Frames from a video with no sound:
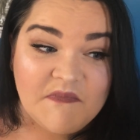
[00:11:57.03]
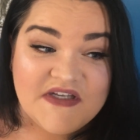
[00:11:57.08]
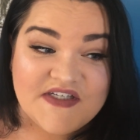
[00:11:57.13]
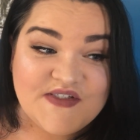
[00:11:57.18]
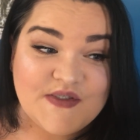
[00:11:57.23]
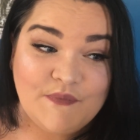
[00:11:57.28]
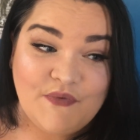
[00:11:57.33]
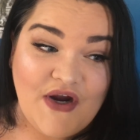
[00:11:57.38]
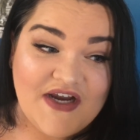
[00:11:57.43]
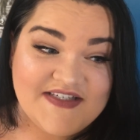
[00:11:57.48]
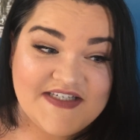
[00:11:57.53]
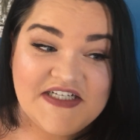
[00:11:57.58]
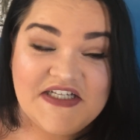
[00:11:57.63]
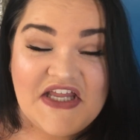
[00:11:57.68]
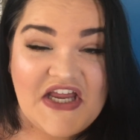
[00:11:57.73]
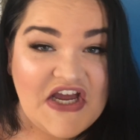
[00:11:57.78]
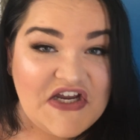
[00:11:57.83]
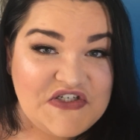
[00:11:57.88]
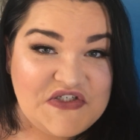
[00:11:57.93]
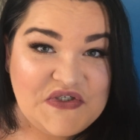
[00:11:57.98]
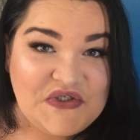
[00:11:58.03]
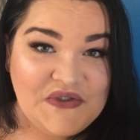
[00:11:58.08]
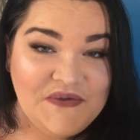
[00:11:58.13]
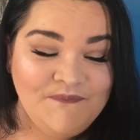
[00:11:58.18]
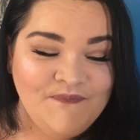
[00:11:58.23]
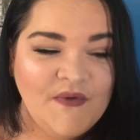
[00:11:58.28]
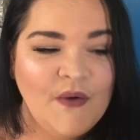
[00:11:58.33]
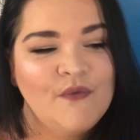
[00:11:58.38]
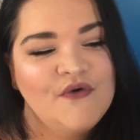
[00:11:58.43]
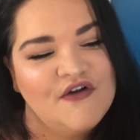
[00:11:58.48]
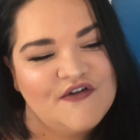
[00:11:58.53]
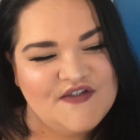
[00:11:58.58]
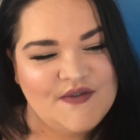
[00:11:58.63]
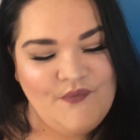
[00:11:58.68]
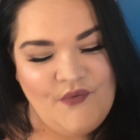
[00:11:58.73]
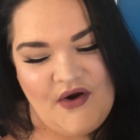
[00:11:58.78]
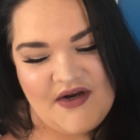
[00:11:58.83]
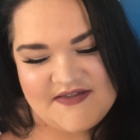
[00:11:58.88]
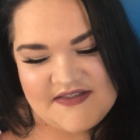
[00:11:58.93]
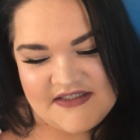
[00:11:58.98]
Surprisingly, I do. Well, not
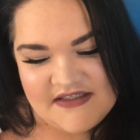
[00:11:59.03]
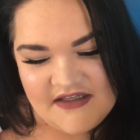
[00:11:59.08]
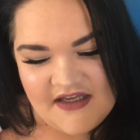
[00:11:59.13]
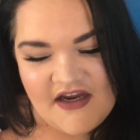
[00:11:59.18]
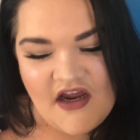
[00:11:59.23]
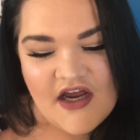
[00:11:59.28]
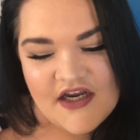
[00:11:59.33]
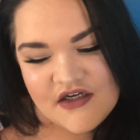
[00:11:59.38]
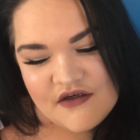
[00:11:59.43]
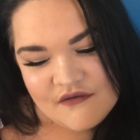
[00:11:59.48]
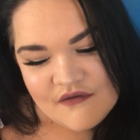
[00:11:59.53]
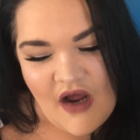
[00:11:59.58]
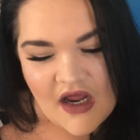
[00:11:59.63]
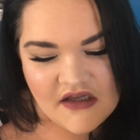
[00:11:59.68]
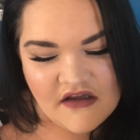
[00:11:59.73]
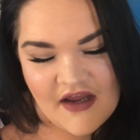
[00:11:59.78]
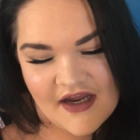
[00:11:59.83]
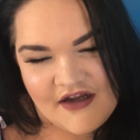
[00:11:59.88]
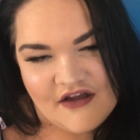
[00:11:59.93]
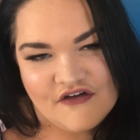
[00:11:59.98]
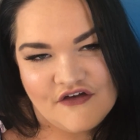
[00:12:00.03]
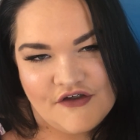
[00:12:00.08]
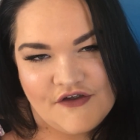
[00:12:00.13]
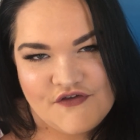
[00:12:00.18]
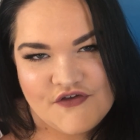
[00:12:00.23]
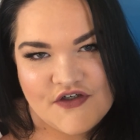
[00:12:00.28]
surprisingly, I like a lot of